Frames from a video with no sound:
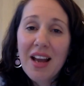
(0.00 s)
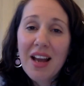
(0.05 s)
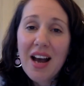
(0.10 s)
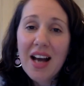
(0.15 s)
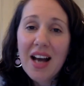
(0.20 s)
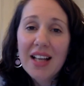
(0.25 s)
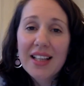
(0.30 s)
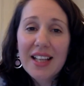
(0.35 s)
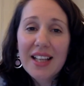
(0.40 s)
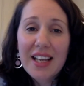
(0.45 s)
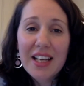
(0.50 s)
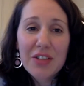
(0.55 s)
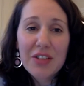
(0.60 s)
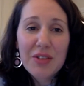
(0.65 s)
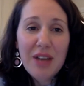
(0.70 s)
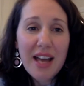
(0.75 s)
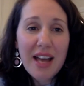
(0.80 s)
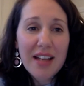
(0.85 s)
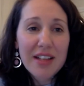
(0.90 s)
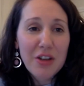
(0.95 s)
I'd like to
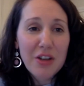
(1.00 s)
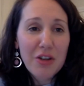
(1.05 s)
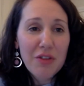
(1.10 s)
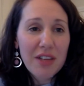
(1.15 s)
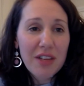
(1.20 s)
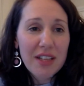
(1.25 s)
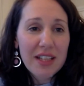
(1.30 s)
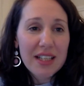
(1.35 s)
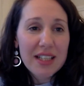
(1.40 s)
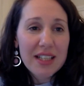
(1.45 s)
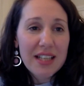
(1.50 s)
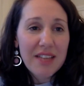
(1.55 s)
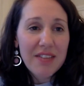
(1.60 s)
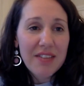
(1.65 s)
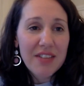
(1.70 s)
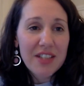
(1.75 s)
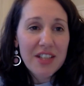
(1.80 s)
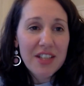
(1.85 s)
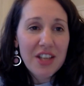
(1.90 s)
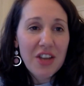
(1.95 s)
hand over, I think
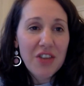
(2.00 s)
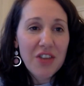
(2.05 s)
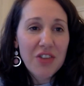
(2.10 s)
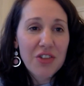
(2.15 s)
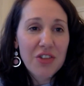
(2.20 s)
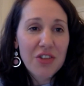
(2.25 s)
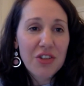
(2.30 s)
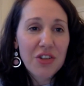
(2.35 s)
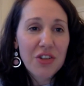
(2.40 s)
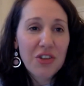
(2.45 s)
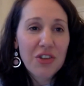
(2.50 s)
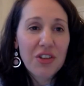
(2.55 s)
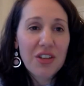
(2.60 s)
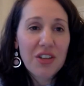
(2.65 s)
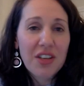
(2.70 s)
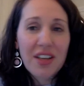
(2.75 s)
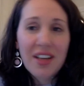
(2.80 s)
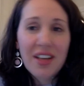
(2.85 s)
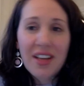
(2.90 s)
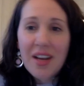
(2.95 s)
David's going to
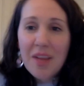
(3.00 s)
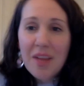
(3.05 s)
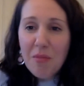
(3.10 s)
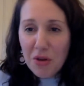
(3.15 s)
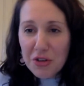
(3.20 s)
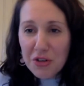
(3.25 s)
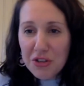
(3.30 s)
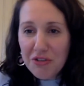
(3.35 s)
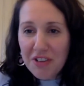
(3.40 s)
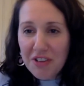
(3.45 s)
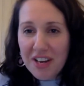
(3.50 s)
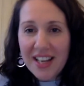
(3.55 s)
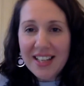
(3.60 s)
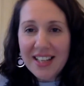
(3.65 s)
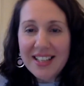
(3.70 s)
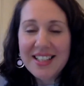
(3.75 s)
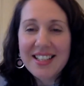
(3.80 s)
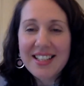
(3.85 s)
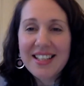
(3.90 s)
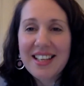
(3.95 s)

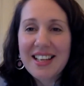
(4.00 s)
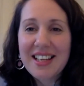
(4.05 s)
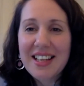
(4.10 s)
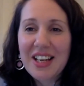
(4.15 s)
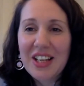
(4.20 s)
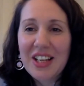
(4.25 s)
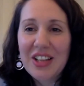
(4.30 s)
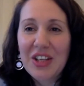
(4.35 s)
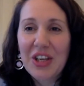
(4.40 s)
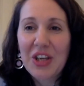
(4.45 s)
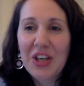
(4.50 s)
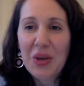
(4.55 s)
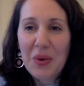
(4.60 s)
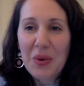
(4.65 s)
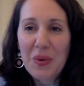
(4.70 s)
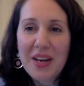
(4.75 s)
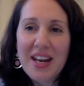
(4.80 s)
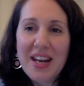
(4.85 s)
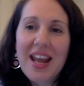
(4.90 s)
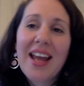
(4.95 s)
moderate the
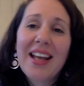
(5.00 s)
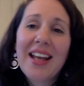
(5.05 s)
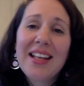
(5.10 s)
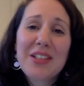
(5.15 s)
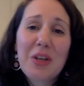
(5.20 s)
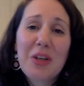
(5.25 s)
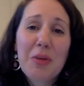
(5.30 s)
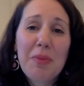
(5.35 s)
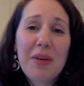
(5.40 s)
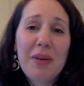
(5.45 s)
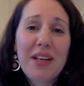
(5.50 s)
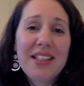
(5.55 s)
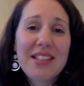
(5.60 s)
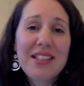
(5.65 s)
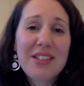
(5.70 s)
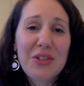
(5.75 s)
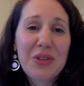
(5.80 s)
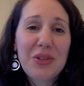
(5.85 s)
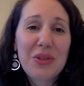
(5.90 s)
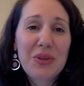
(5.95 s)
Q&A. So please
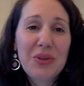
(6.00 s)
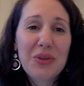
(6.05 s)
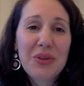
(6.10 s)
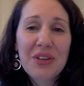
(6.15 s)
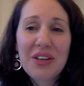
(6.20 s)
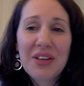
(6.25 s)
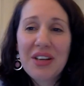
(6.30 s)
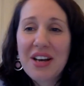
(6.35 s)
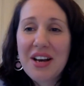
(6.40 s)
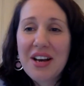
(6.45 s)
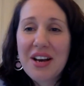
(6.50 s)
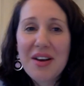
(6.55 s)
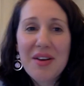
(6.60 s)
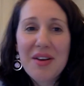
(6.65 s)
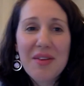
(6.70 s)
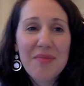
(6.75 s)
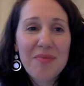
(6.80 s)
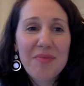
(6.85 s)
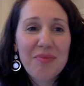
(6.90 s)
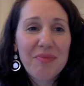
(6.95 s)
do
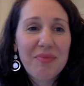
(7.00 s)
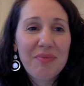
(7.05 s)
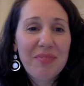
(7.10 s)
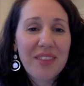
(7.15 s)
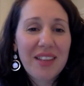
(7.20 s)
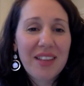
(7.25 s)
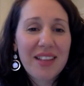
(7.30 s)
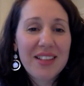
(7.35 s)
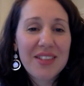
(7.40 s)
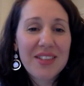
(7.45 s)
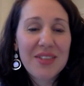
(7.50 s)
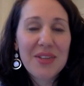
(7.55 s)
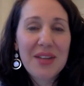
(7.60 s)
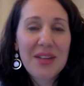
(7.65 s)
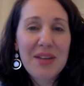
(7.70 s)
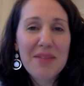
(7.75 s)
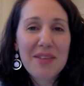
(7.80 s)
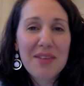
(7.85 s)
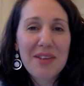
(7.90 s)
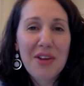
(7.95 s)

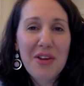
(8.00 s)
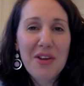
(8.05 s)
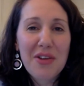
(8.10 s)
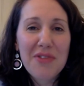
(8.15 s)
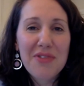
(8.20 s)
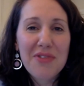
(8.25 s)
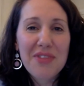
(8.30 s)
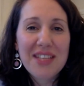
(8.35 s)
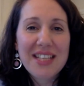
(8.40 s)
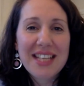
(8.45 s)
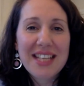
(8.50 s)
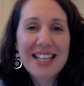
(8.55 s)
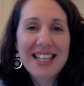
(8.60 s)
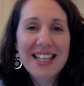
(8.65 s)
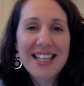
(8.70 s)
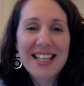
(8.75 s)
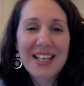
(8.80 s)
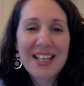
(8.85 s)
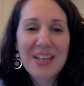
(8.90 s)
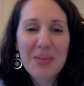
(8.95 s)
let me know if there's
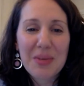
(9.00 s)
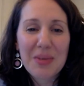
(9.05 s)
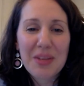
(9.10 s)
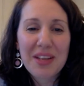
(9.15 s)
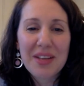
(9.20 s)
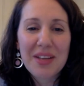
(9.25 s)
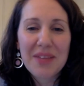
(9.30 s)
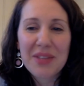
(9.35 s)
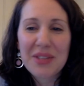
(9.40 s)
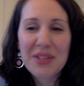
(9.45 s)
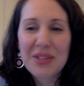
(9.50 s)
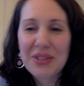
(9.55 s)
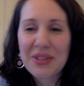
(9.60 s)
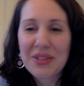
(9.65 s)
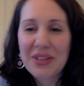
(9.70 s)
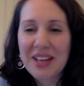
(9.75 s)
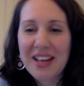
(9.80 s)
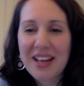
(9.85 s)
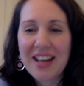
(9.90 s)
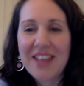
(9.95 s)
anything you would like me to
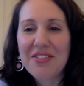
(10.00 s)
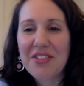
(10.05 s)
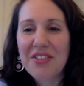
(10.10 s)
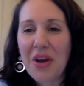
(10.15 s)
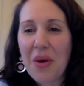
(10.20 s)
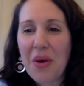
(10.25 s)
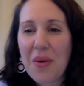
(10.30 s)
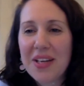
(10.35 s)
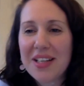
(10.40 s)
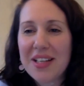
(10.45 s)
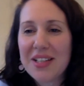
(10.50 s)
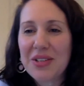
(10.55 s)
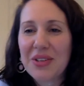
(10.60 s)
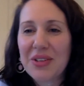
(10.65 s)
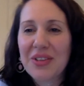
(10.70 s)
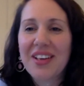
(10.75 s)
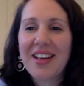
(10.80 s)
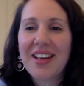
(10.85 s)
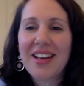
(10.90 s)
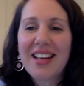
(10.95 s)
kind of go
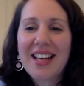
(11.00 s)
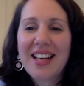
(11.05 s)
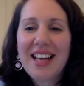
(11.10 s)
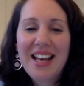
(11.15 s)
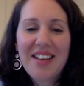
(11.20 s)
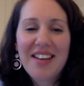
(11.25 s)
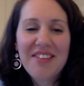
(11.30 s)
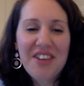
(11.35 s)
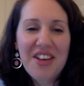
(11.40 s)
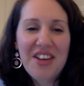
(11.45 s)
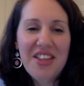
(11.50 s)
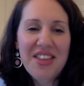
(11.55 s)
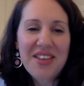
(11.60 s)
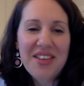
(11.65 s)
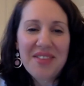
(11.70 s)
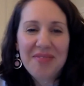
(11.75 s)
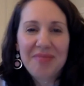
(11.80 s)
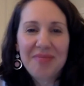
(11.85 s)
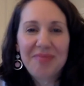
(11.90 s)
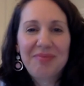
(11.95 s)
into further.